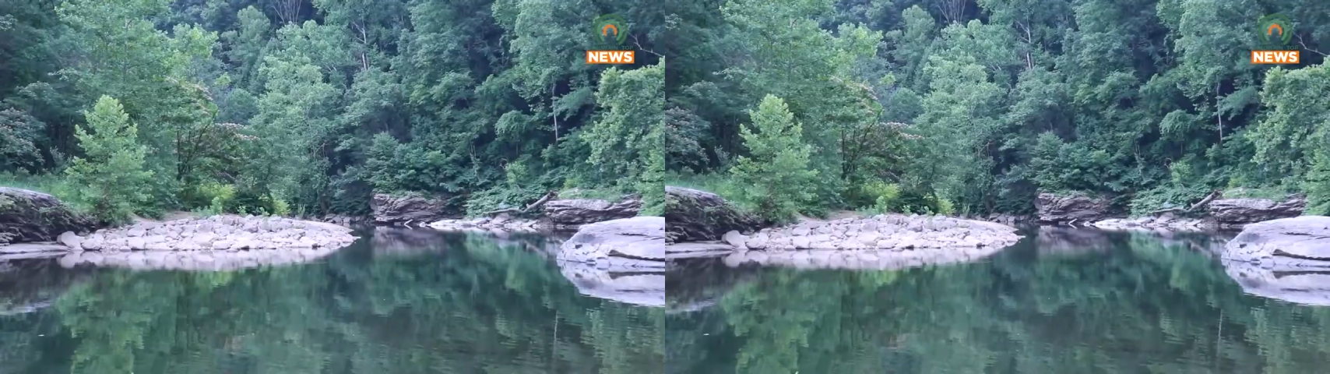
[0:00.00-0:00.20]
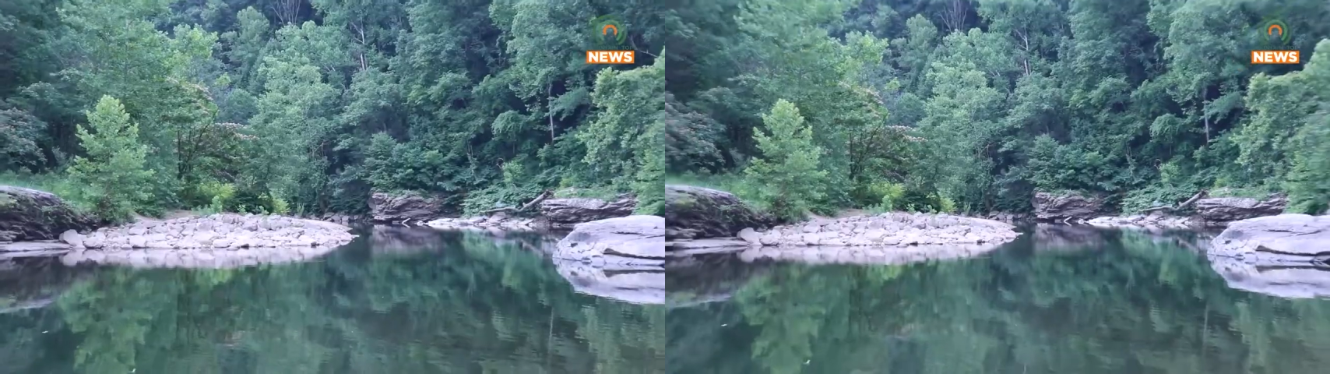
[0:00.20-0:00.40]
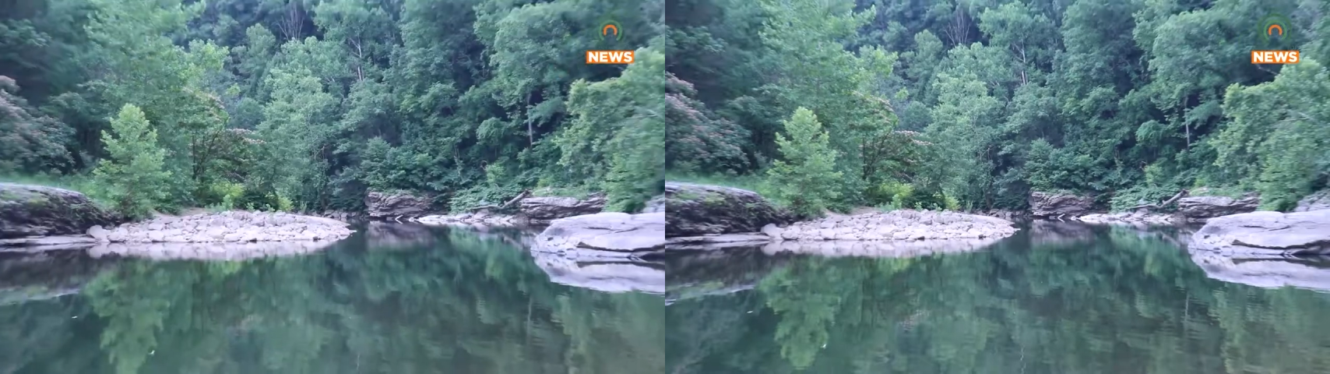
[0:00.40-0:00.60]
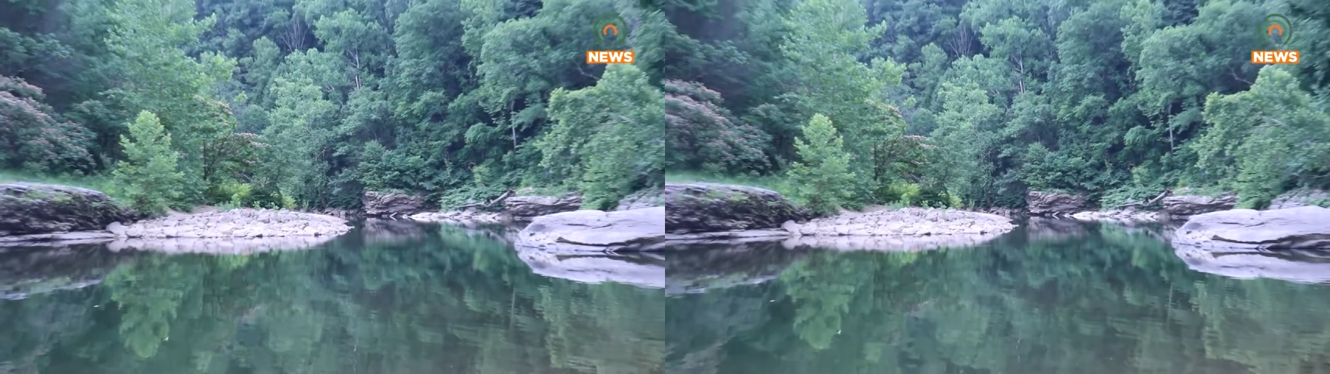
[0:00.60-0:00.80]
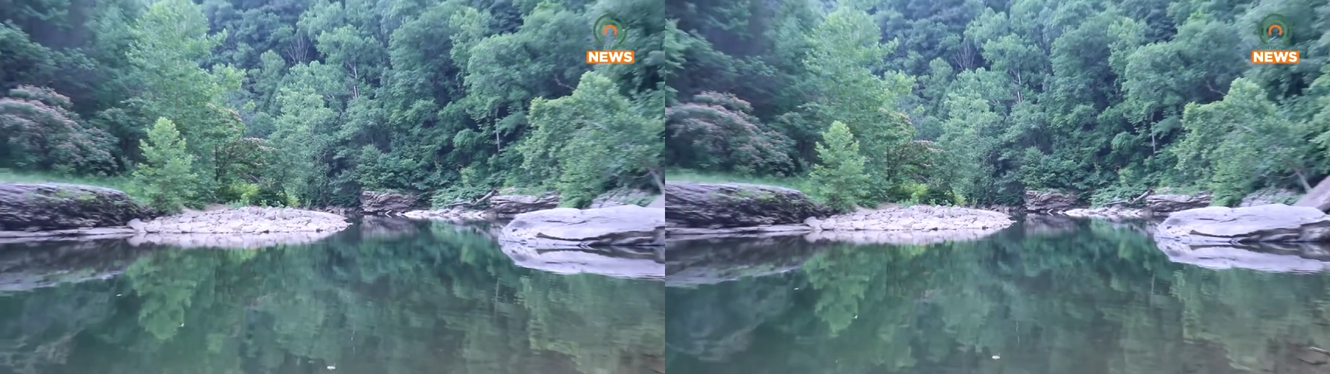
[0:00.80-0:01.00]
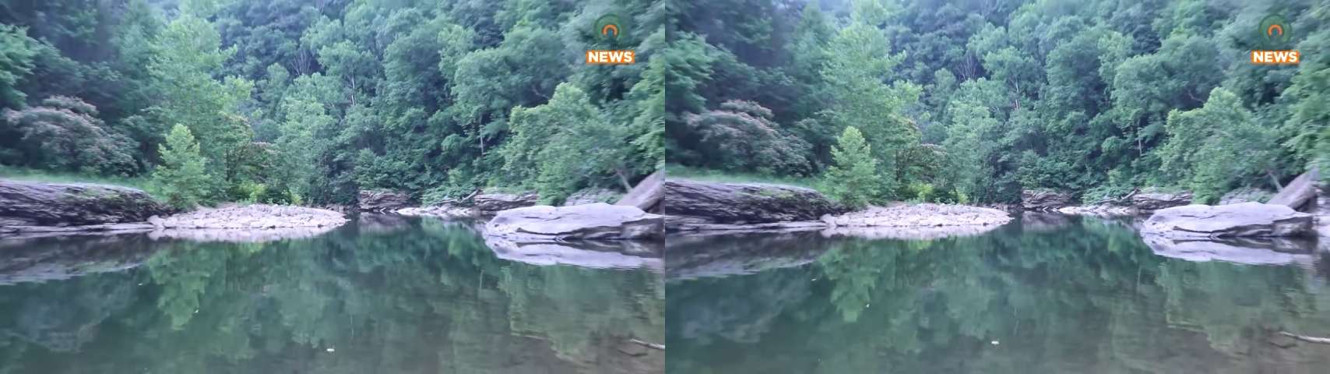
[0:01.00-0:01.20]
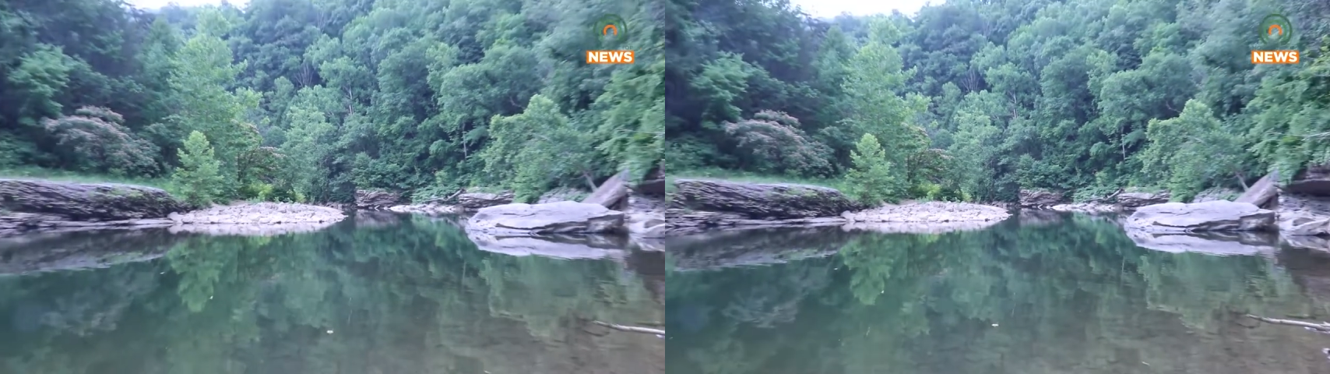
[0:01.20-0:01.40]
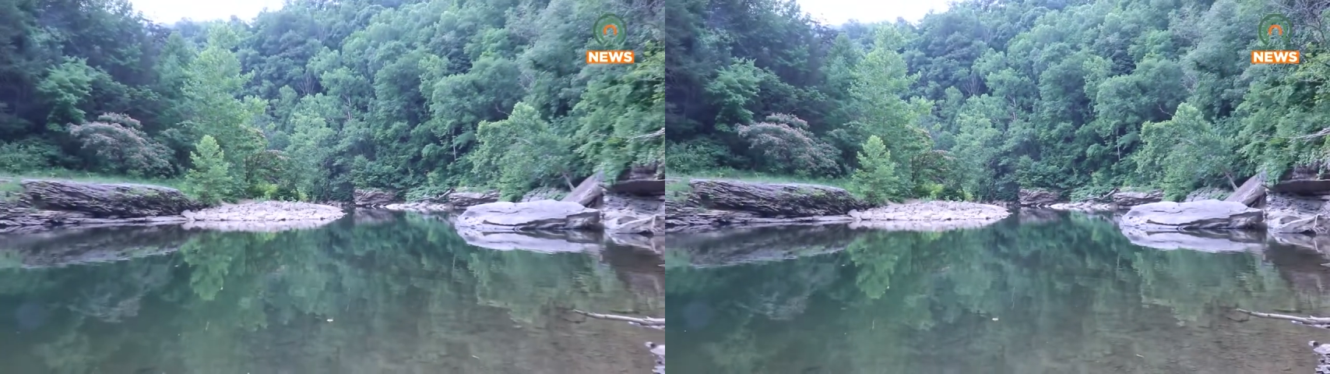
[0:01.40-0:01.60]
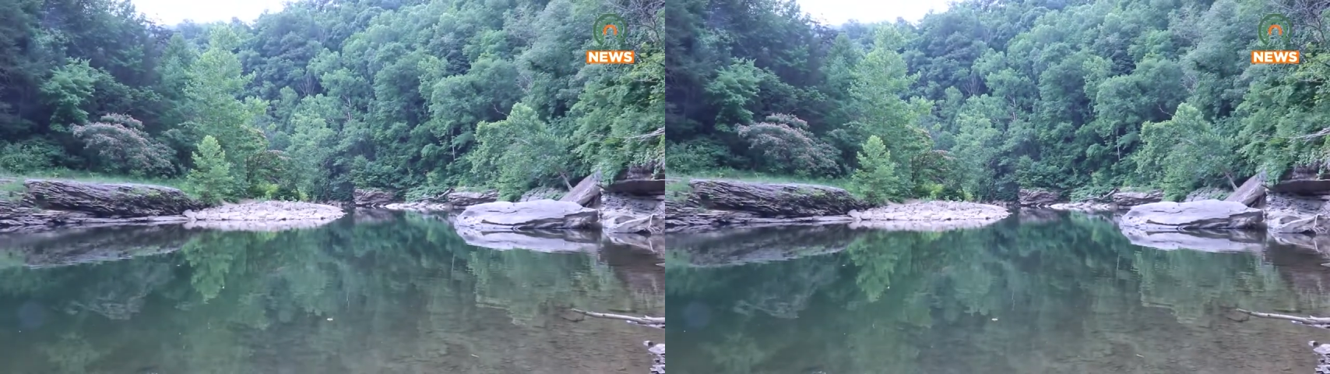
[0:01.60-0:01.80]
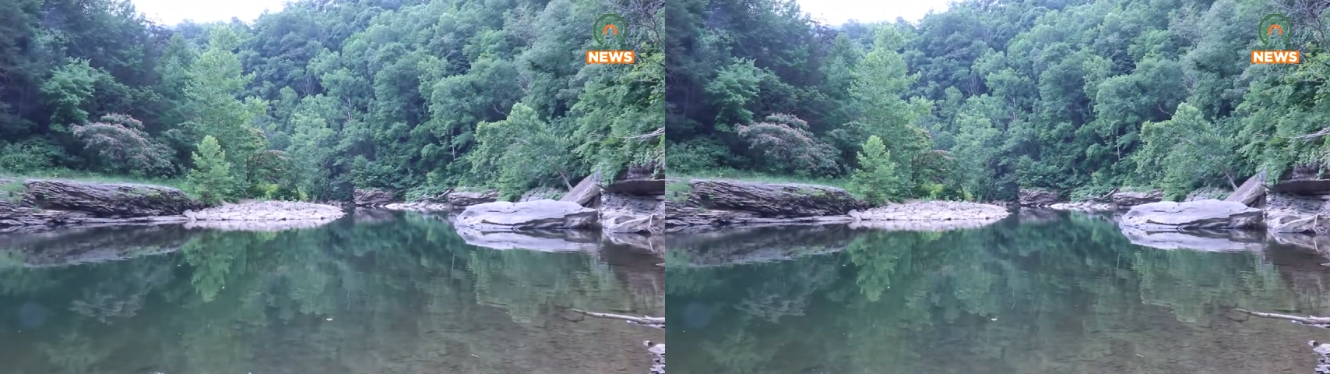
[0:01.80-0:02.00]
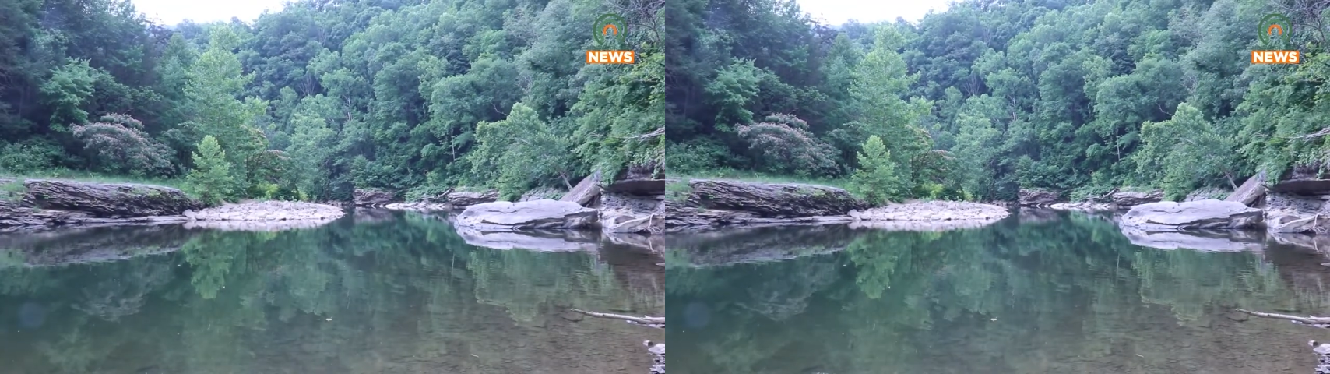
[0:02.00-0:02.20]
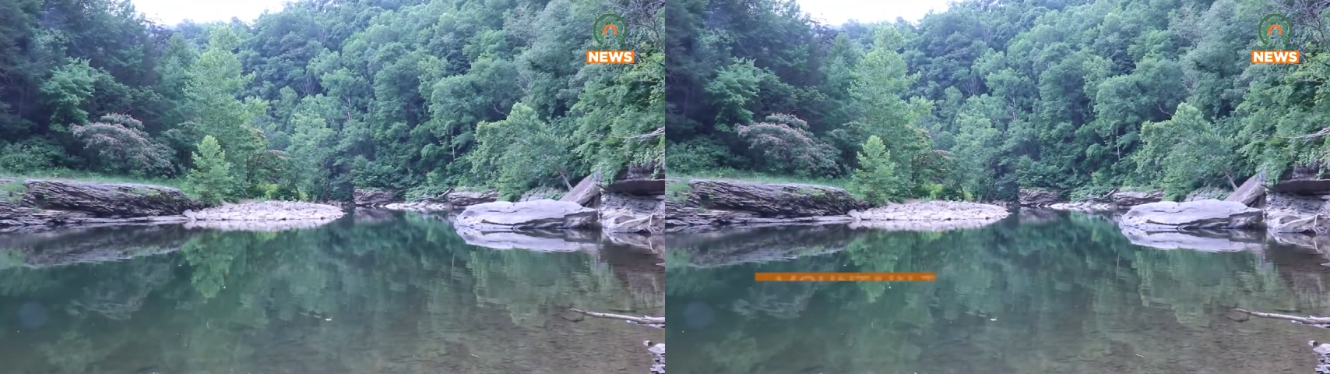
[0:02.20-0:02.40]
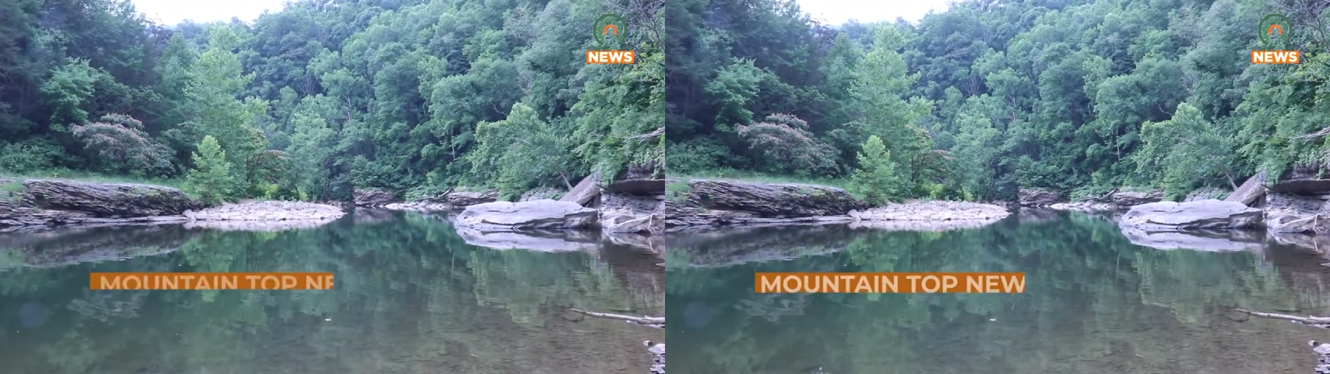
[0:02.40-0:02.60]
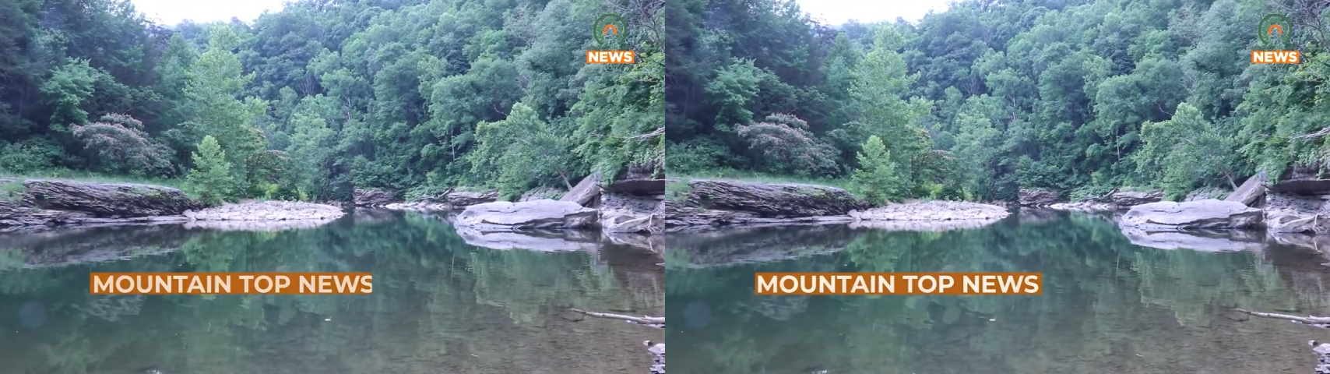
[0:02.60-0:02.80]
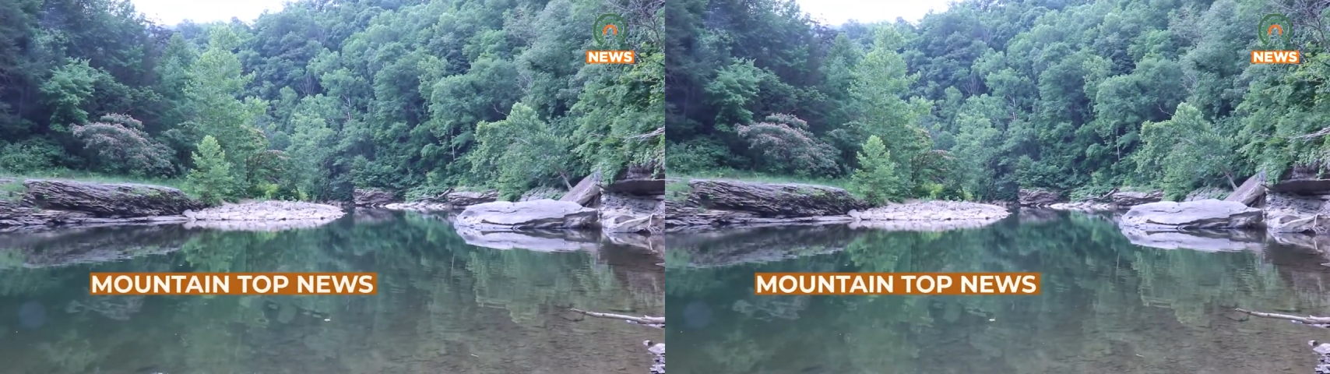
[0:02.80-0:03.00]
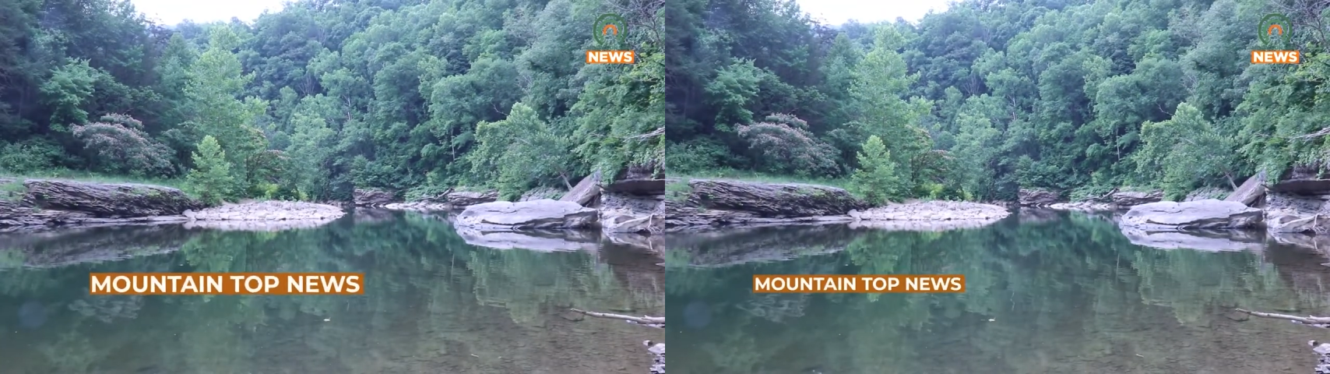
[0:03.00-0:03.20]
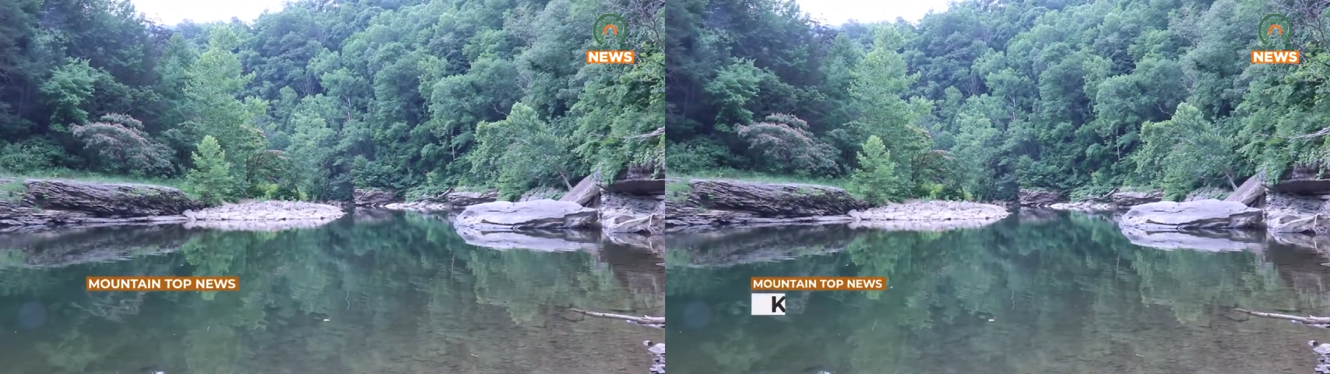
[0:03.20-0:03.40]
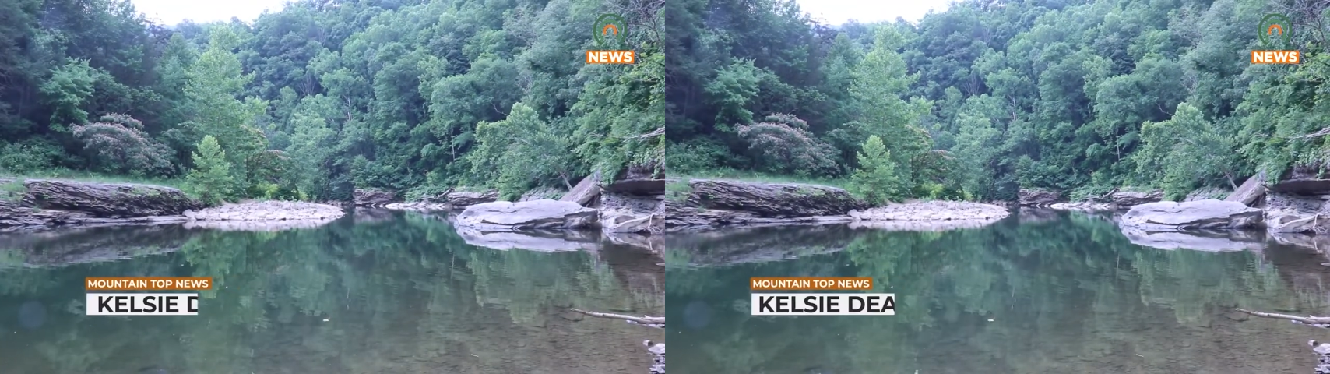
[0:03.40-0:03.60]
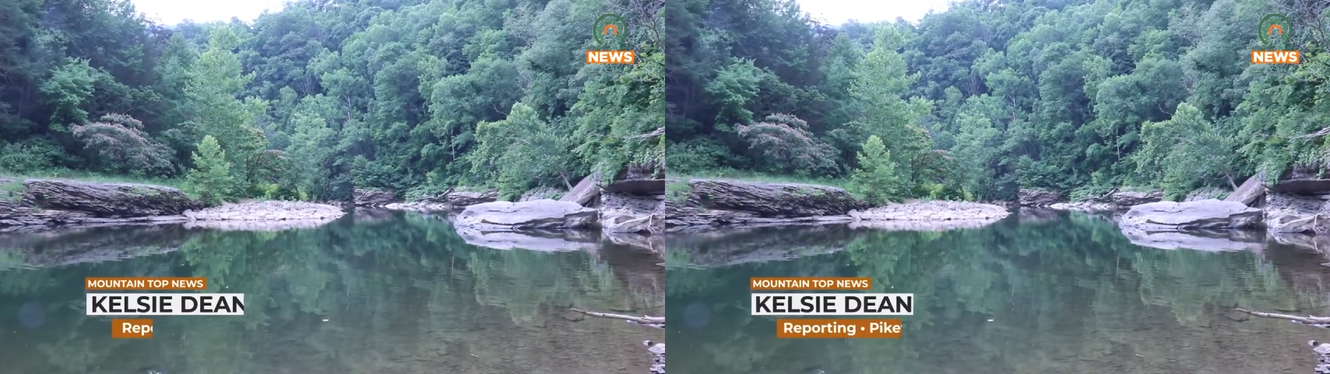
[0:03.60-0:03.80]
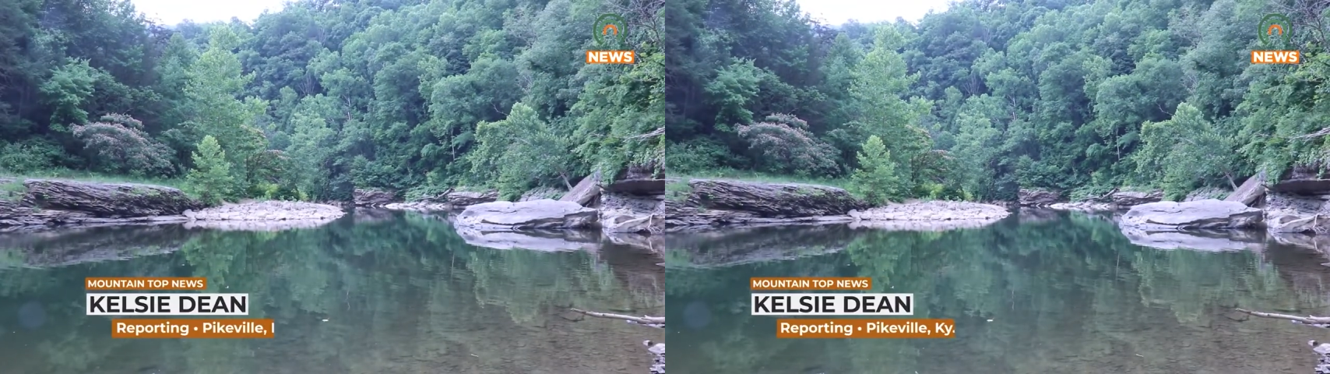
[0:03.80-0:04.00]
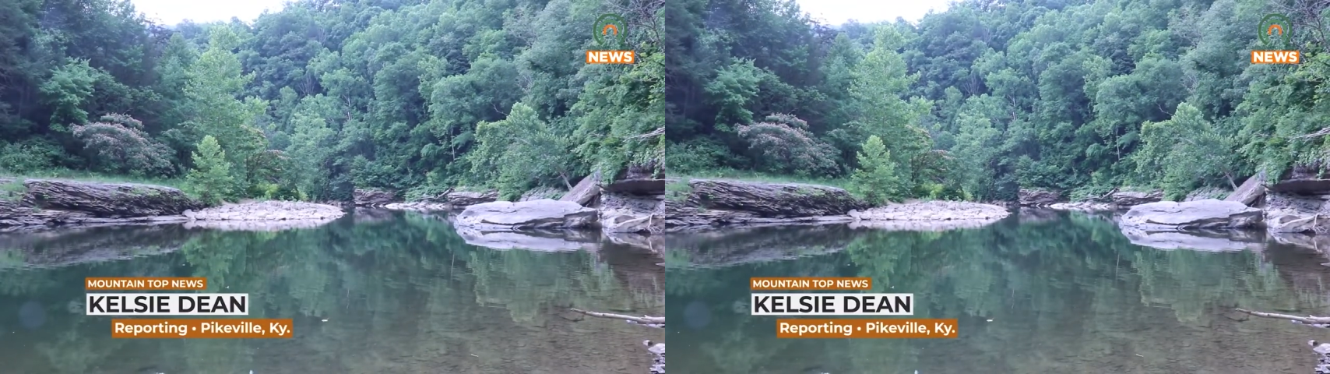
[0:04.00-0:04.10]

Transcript: Nobody's mouth can be seen.